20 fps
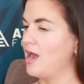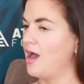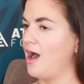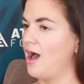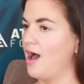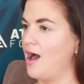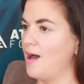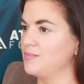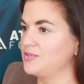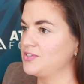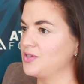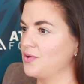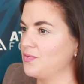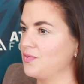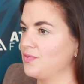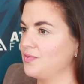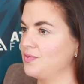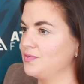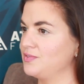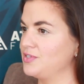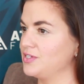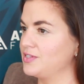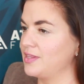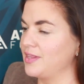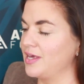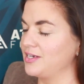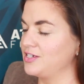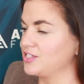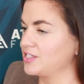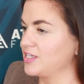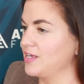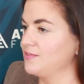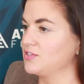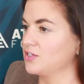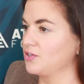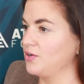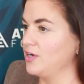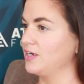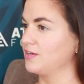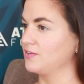Um, so just, that just gives
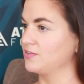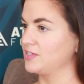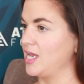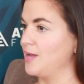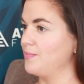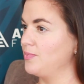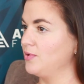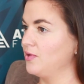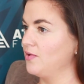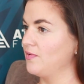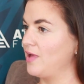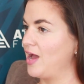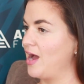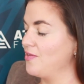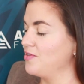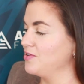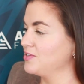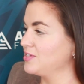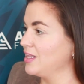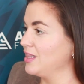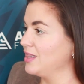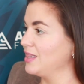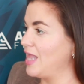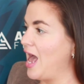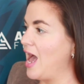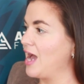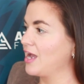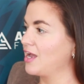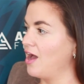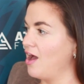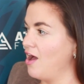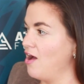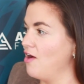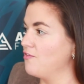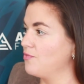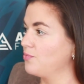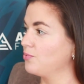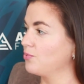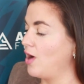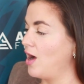a great example of how there's a lack
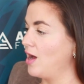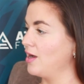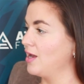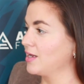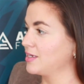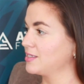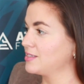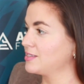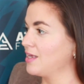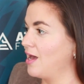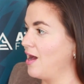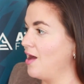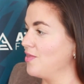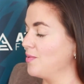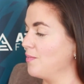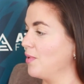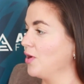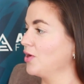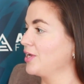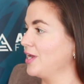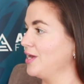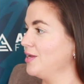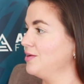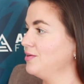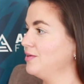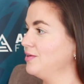of products on the market.